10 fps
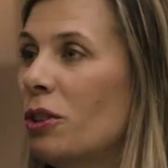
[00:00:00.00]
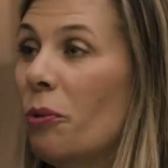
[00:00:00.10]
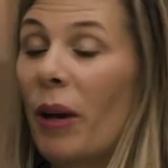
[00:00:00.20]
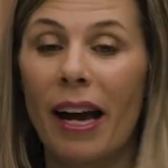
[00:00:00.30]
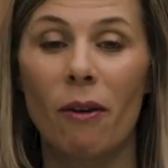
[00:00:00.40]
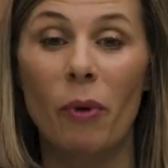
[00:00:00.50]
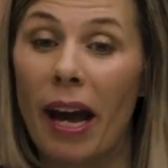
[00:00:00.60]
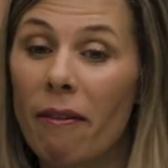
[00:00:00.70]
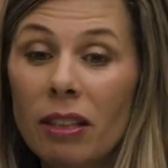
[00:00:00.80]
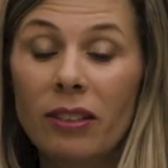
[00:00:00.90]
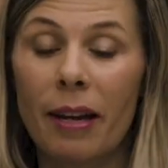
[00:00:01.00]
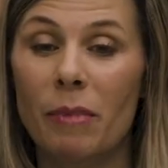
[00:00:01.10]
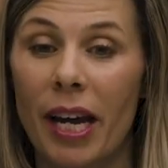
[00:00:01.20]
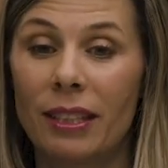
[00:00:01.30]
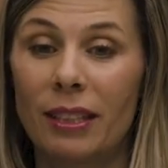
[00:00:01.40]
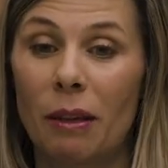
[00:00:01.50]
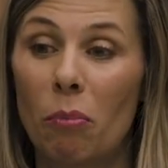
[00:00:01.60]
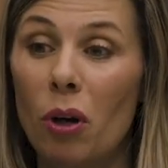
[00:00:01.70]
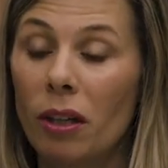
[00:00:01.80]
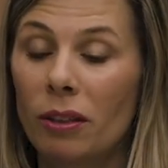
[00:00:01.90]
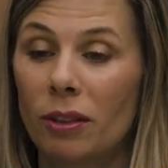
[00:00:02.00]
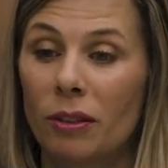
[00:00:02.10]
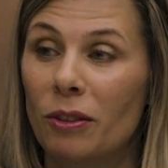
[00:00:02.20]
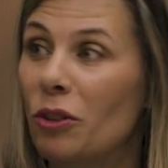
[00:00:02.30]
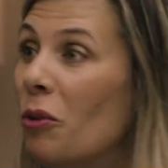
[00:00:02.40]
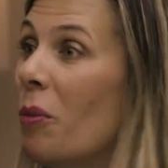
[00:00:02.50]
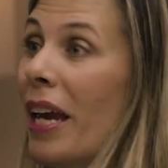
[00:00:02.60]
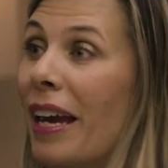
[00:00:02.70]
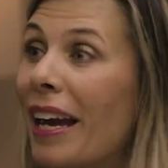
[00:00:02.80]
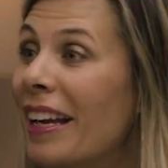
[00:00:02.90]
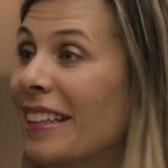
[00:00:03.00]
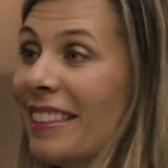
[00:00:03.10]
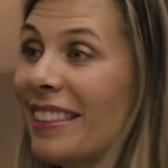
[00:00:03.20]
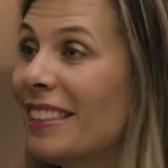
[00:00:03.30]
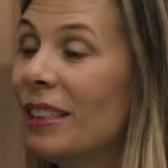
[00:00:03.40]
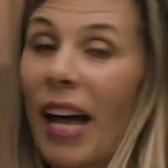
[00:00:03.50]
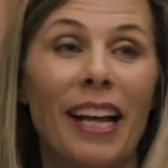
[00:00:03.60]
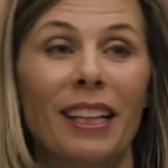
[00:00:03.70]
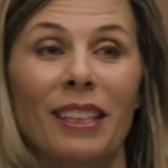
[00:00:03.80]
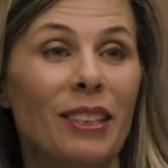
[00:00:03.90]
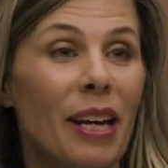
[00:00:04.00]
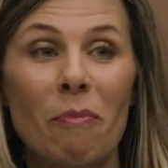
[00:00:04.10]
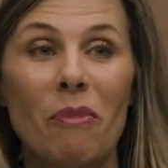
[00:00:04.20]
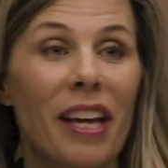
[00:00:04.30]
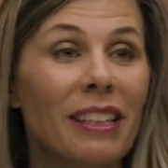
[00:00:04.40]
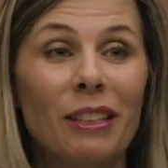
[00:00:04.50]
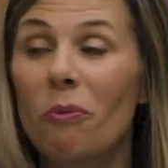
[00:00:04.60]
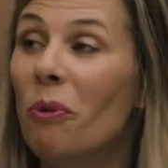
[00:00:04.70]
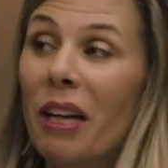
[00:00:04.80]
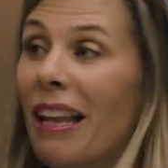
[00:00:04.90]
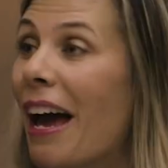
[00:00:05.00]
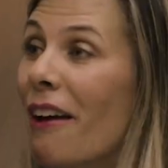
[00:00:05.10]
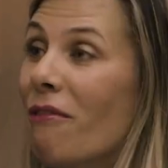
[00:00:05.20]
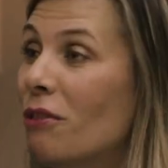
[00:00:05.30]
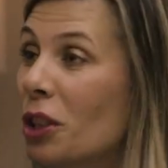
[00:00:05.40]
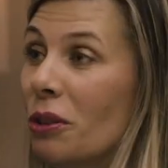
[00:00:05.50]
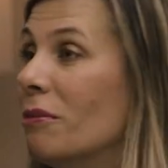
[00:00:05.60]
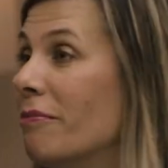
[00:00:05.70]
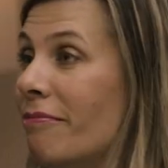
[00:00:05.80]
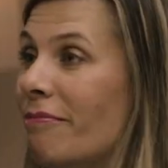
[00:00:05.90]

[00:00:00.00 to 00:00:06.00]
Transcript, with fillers: Do we have the same taste in books? Do we like the same things in real life too?